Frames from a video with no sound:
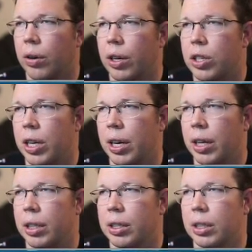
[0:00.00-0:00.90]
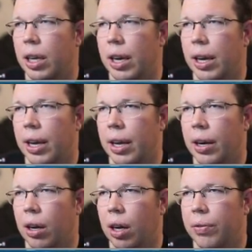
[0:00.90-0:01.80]
crit chance
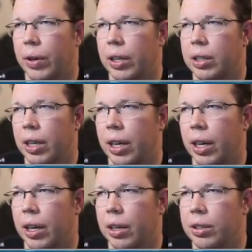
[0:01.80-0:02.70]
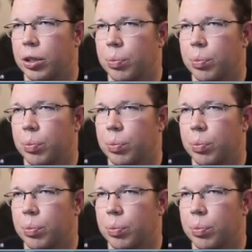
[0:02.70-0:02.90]
and offense and